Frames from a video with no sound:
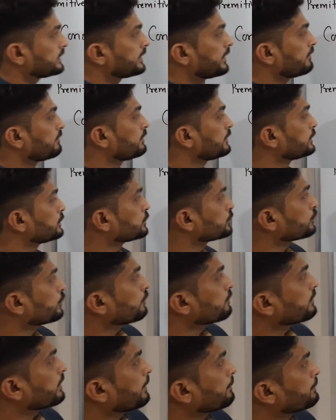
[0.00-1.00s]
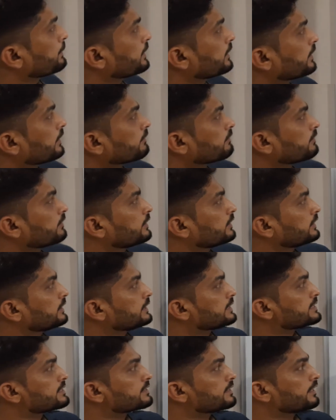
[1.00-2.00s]
the definition of capital F?
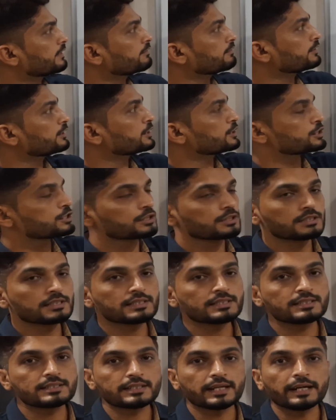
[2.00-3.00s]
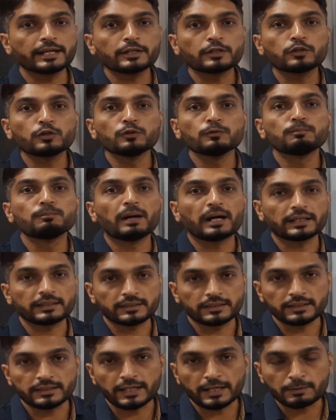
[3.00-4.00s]
Its definition is z cube by
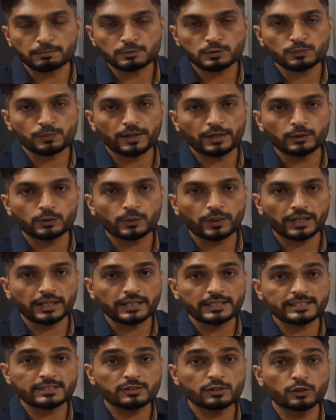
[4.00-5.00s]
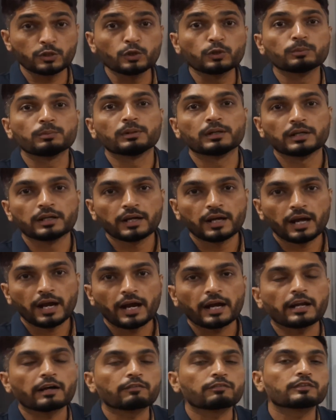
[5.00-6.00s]
3. That means we have to take its cube
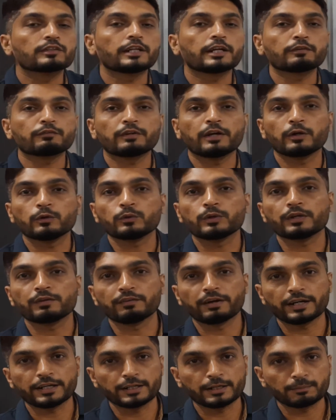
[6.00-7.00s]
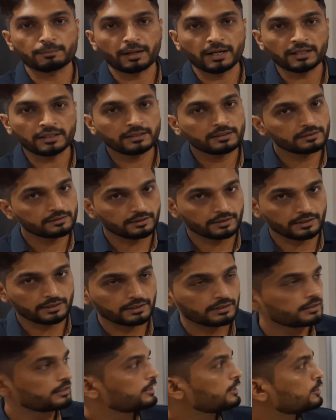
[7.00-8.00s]
and after that we have to divide it by 3.
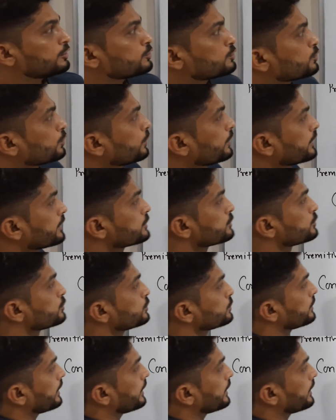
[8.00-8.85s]
So let us do